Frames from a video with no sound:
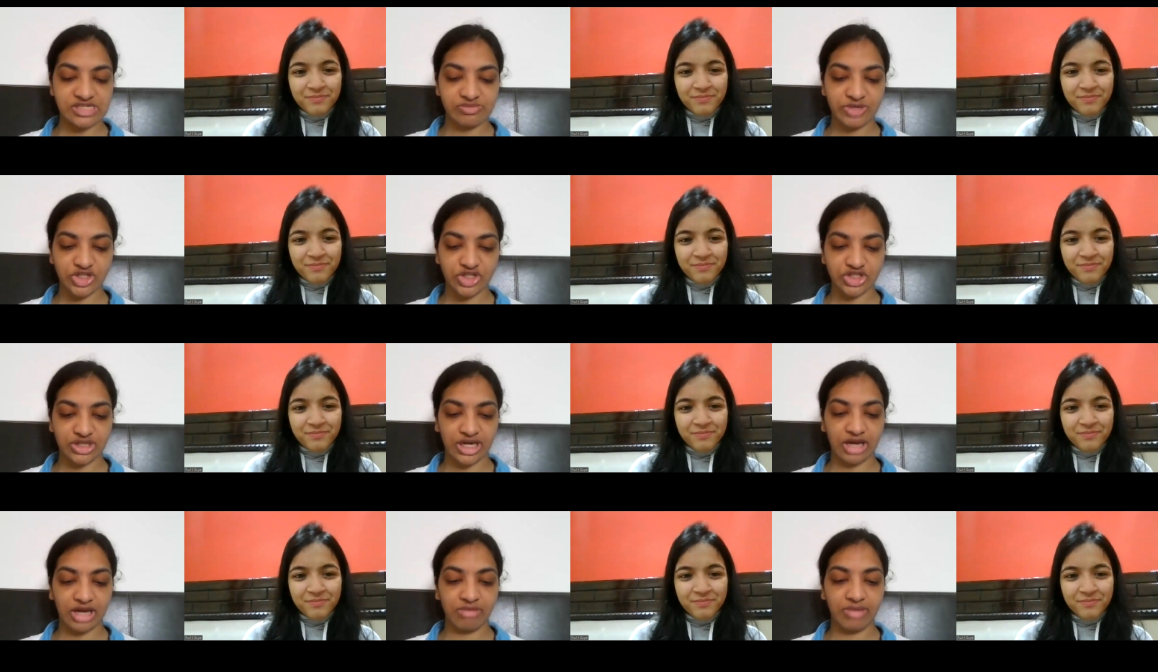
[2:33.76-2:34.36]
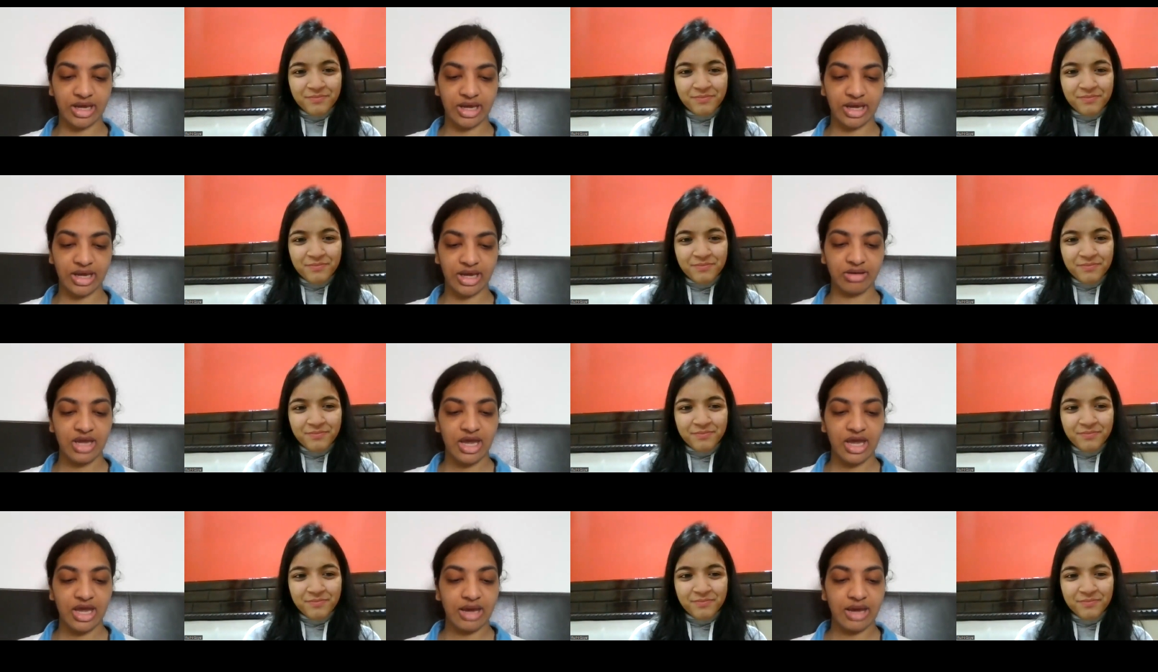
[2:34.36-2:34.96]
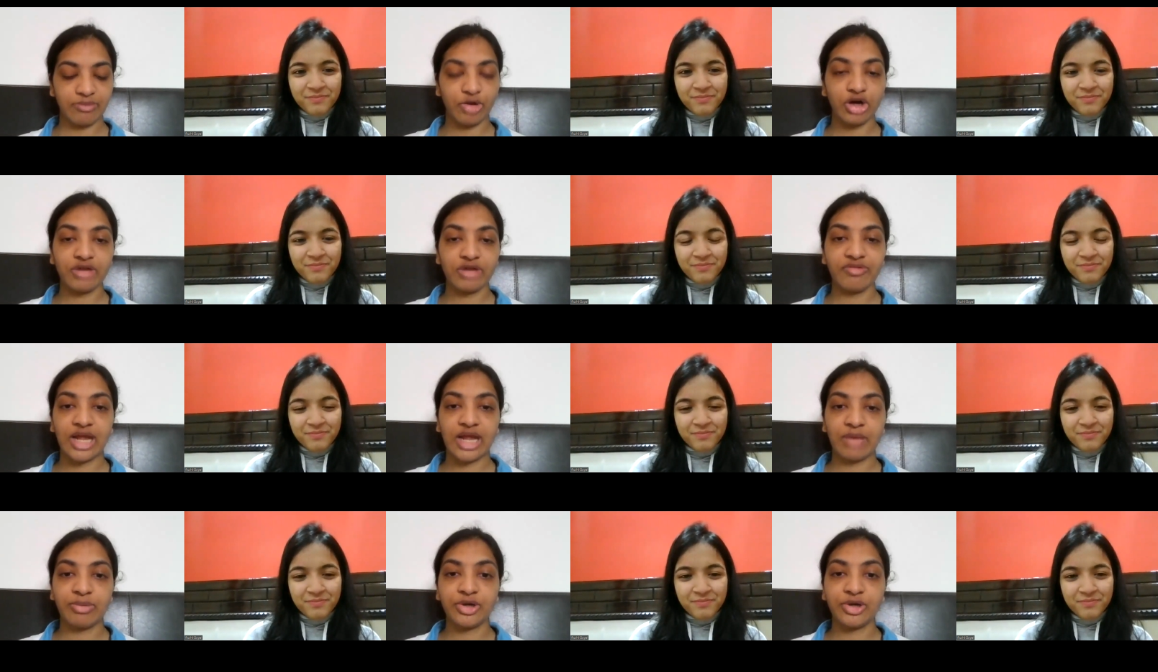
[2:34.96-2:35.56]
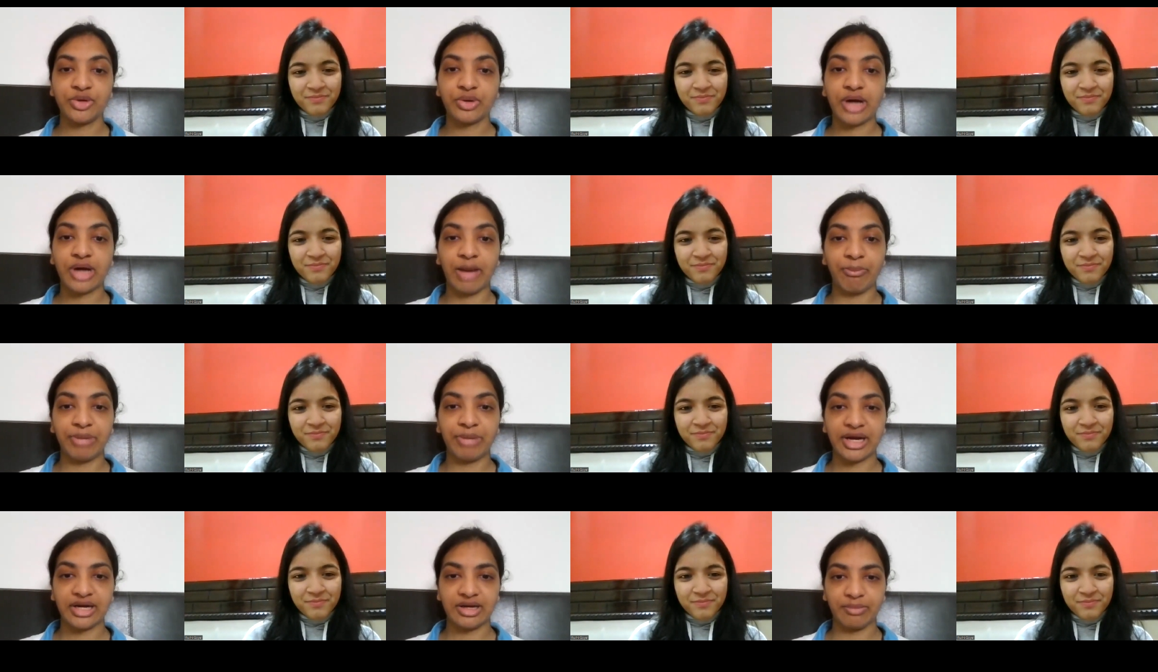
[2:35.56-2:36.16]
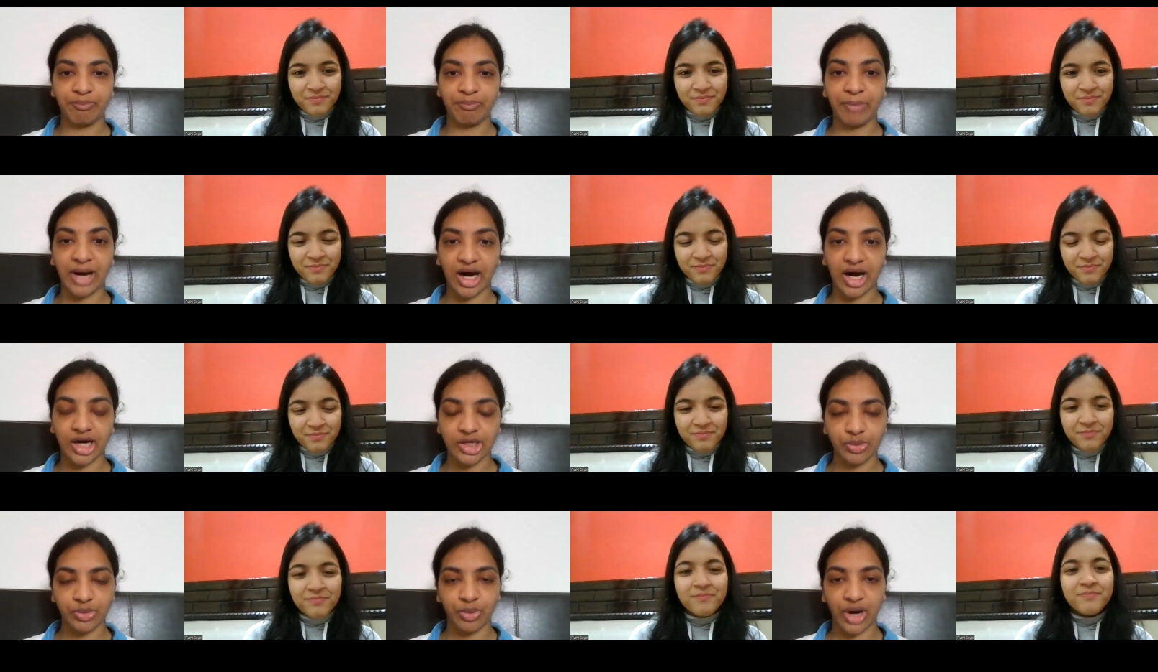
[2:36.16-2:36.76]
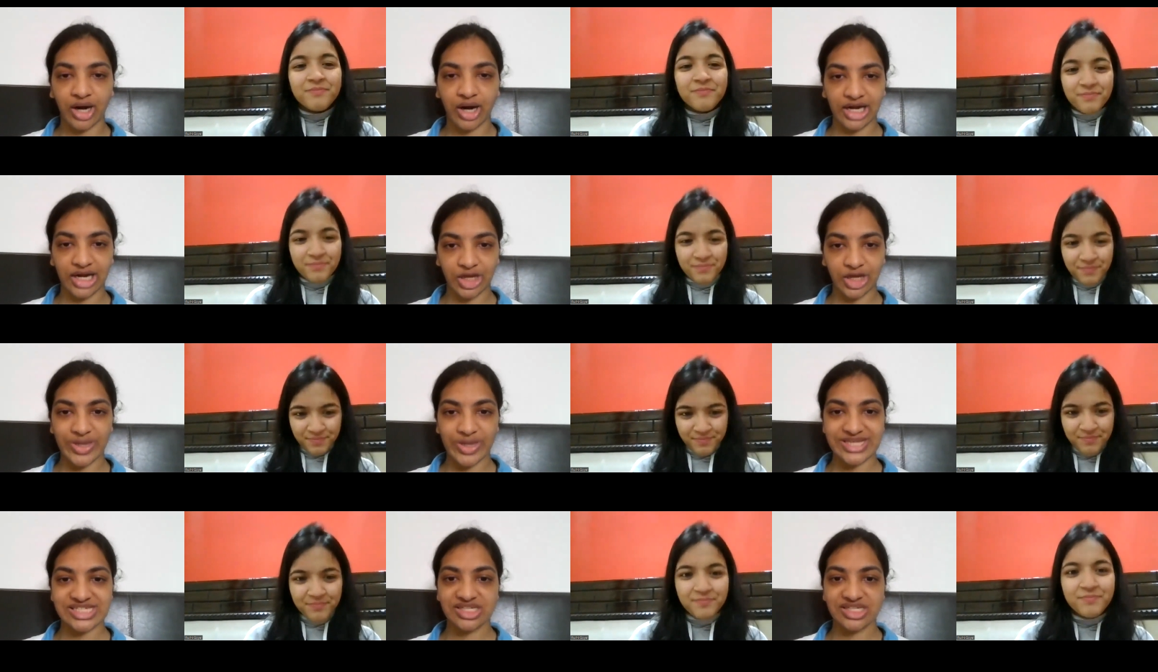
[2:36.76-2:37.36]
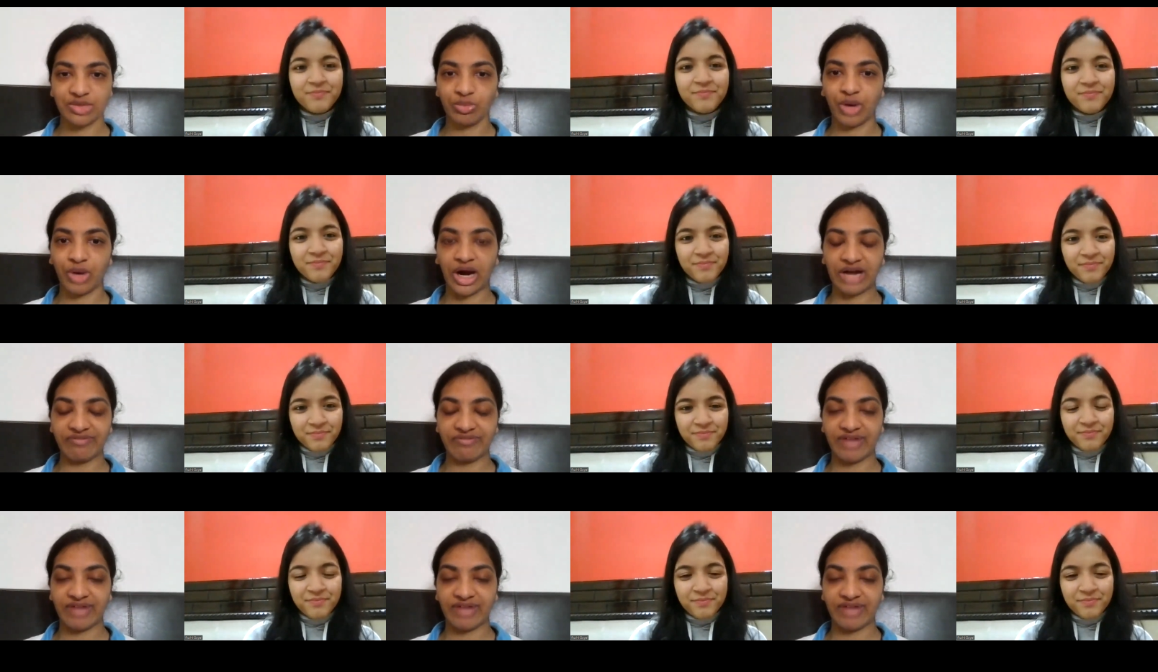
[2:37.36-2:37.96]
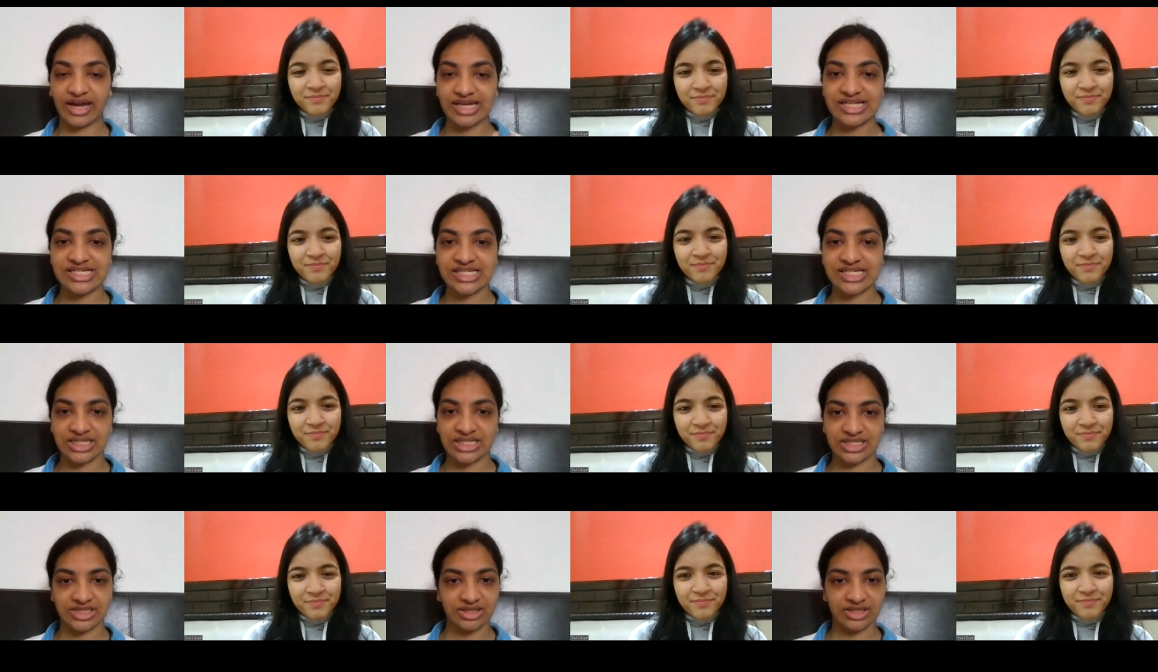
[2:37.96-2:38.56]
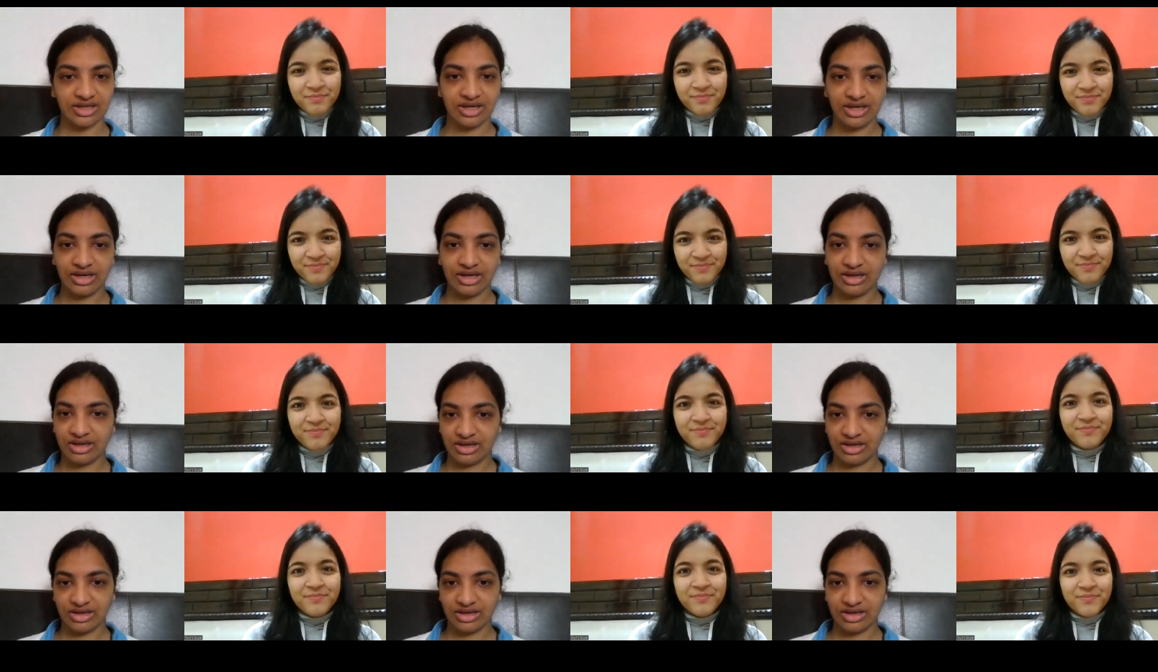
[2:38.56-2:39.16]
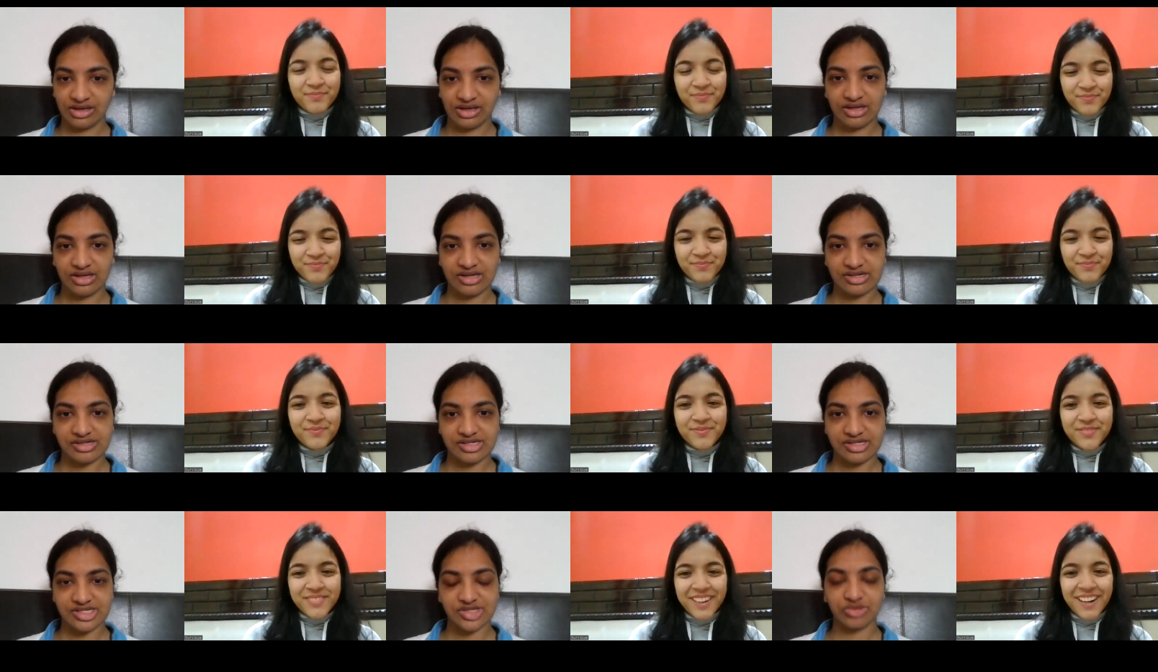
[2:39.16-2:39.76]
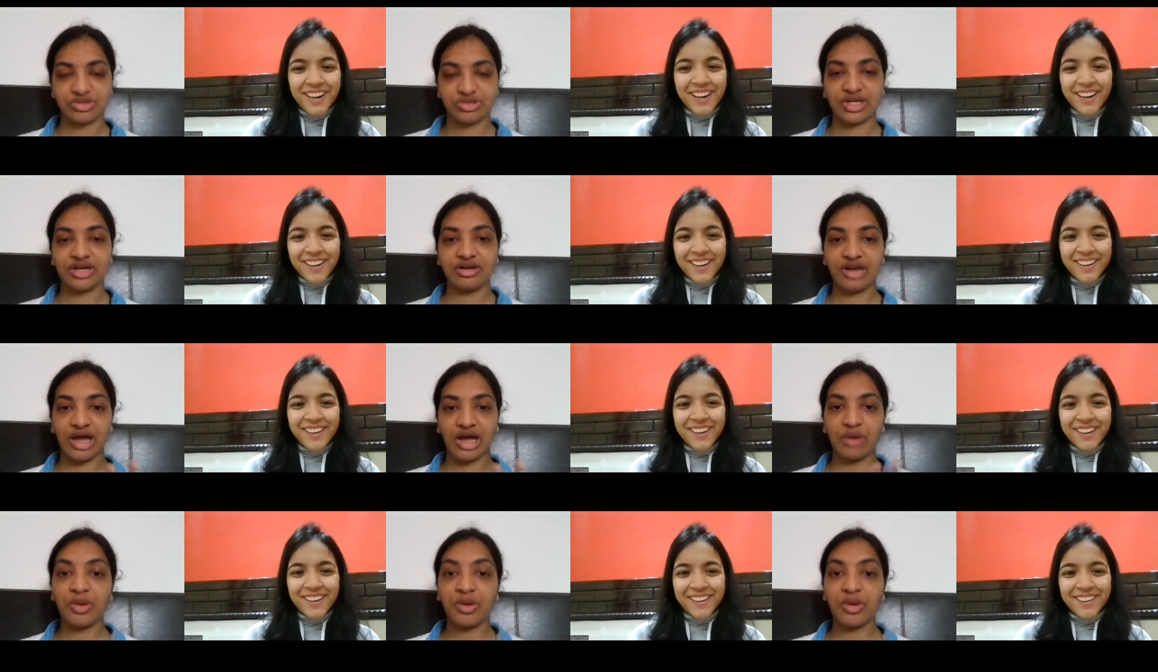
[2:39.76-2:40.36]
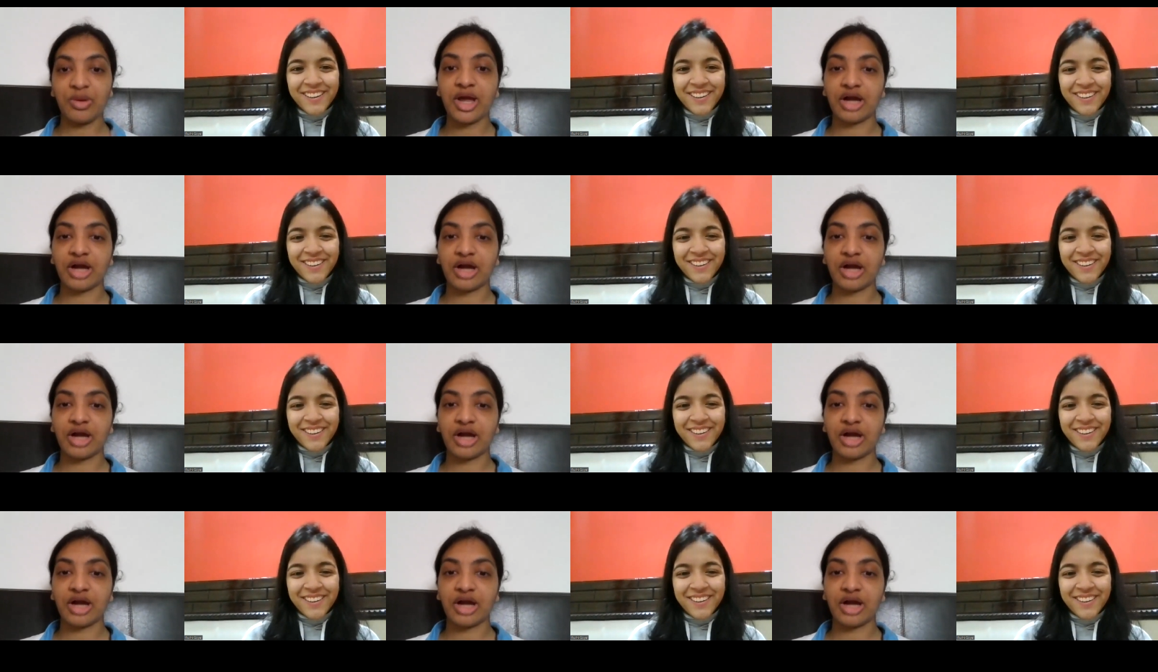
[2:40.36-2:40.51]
Speaker 1: this much time. I, am not even able to complete the part one, like question one. Why is it? Hmm, So then now I